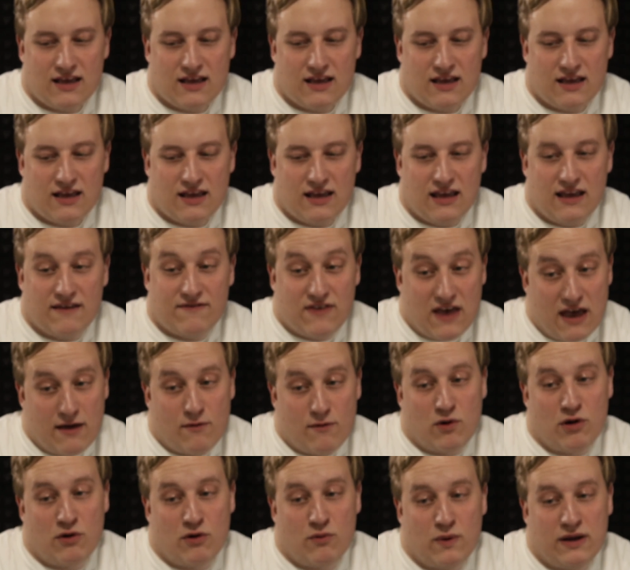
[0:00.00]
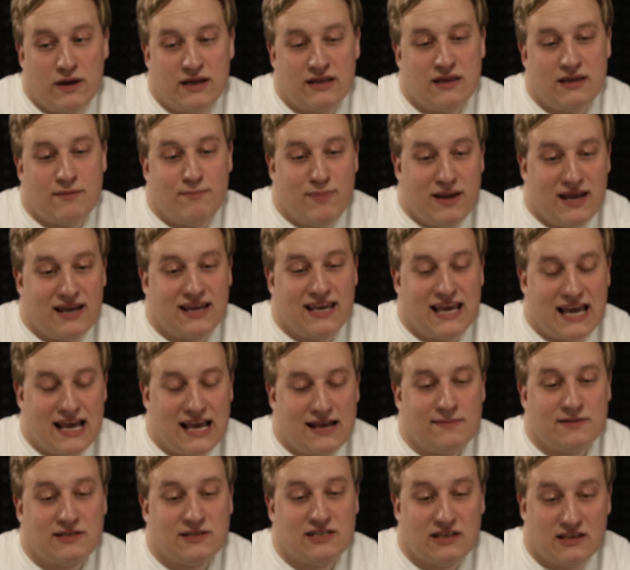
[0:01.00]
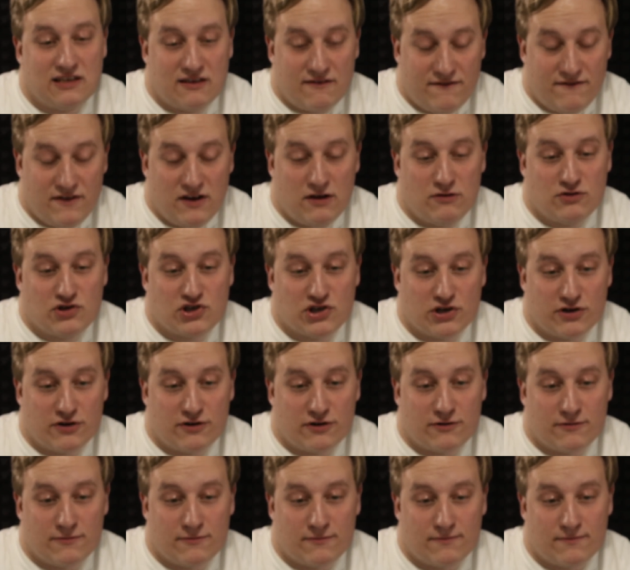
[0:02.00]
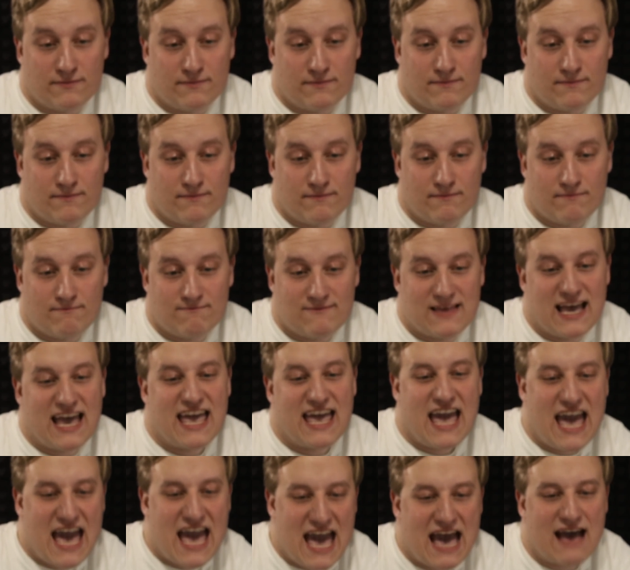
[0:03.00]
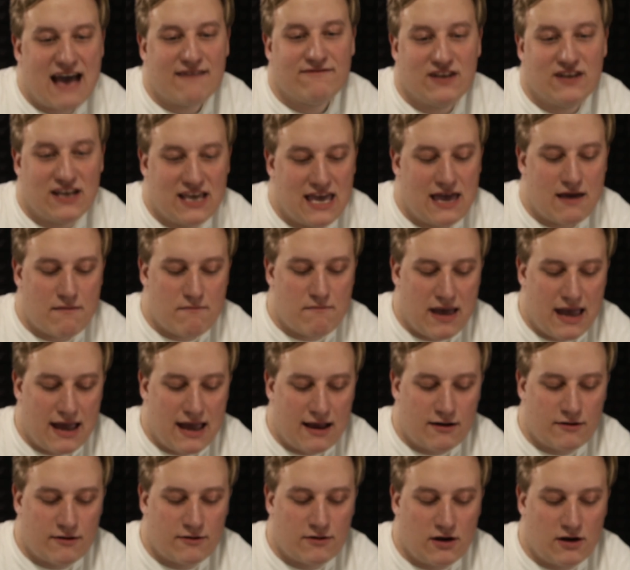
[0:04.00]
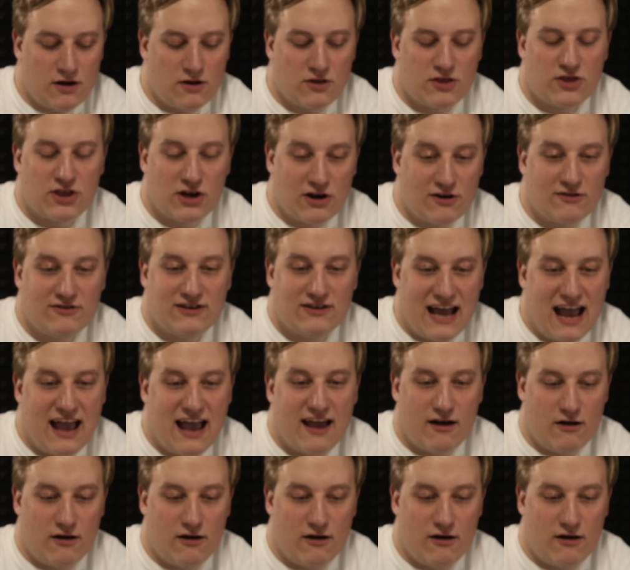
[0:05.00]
If they want to win the big games in the future, they have to get better on third down.